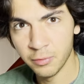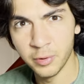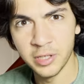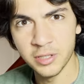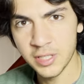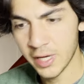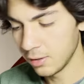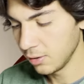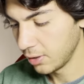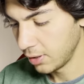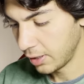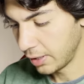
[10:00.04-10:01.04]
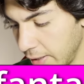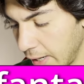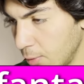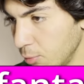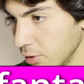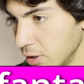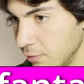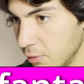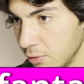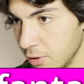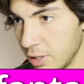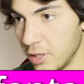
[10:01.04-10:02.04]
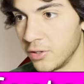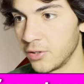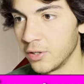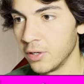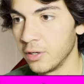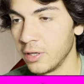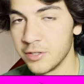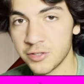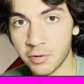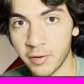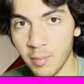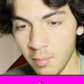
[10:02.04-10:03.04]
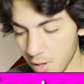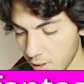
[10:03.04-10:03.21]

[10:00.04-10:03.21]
three years now, and I will leave you his uh, Instagram.